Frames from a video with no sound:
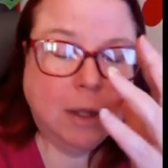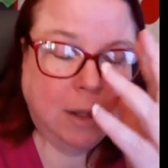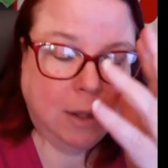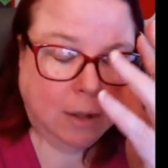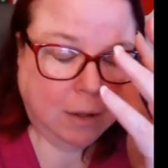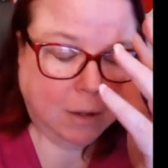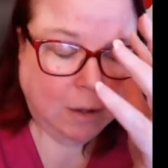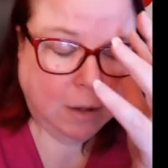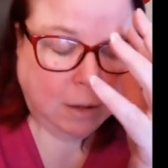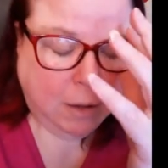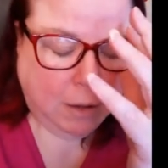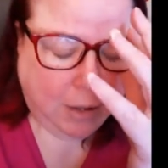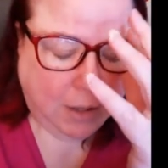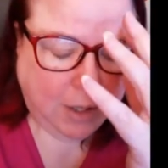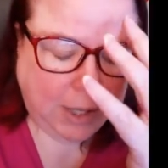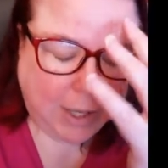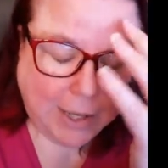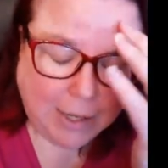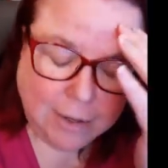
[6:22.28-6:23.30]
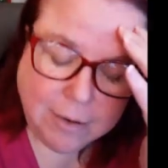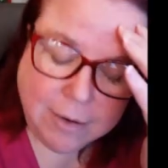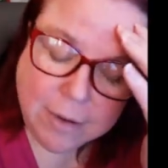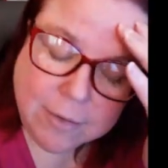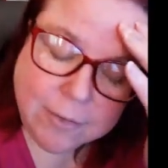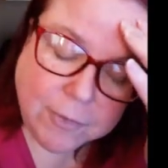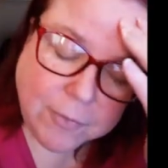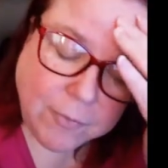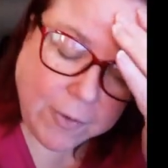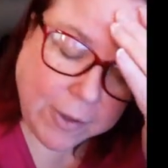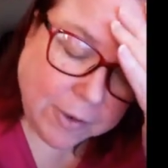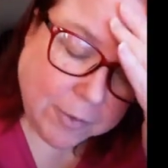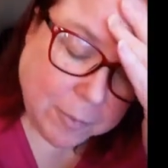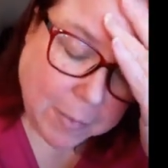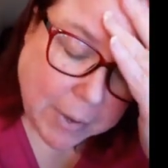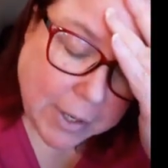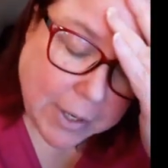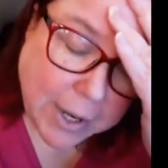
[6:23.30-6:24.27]
Uh, and it does affect
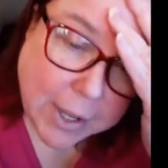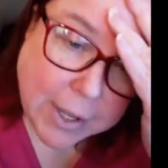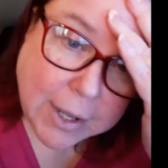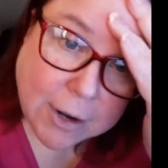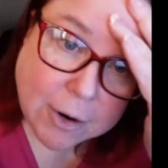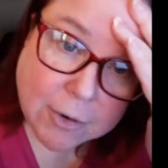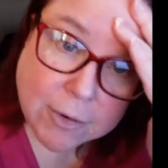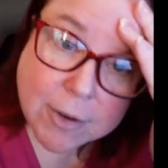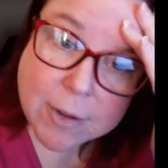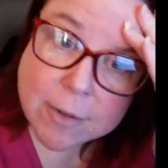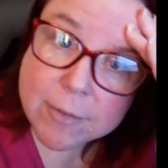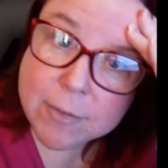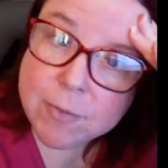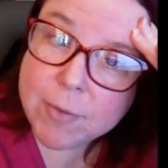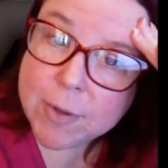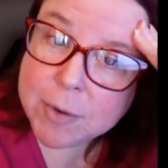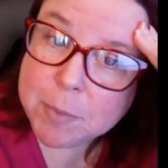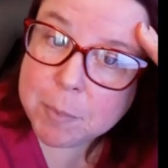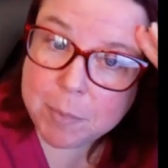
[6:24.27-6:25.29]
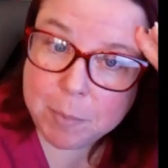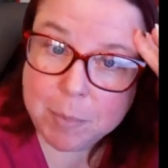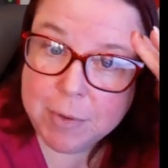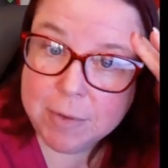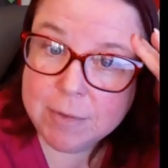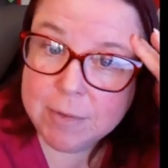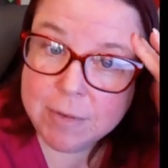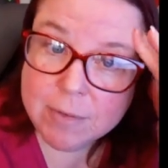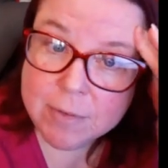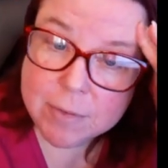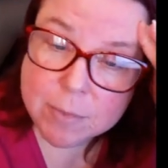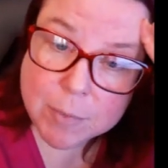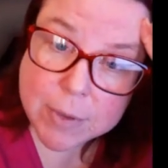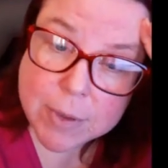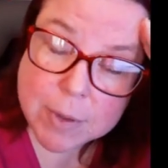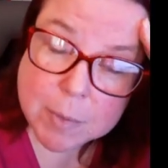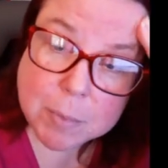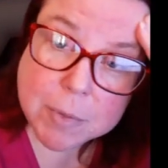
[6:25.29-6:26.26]
my daycare. It does affect my business
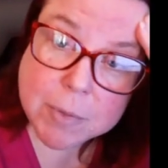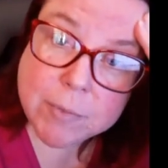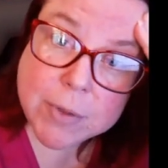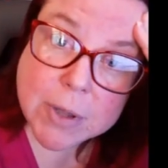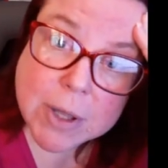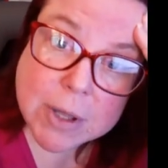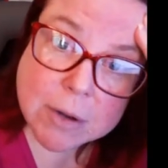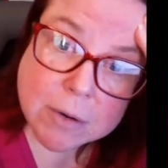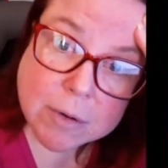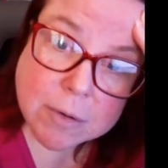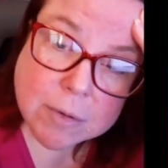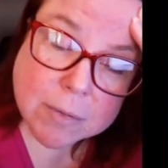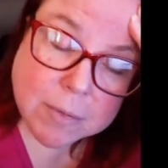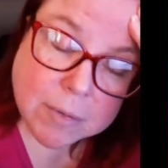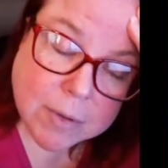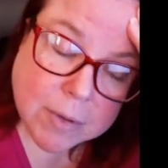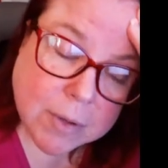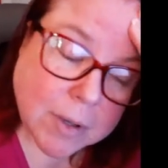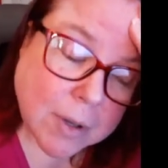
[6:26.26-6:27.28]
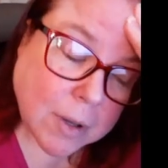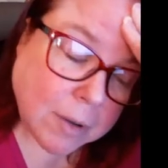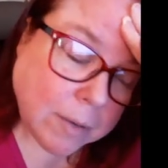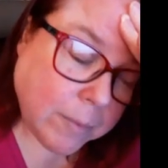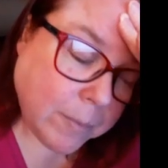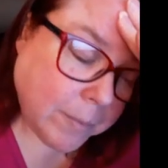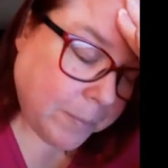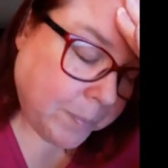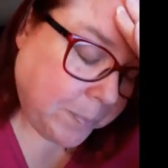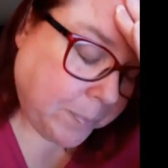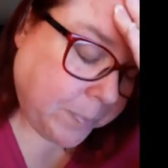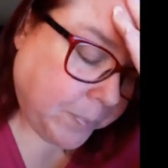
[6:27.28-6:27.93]
with him living here. Um,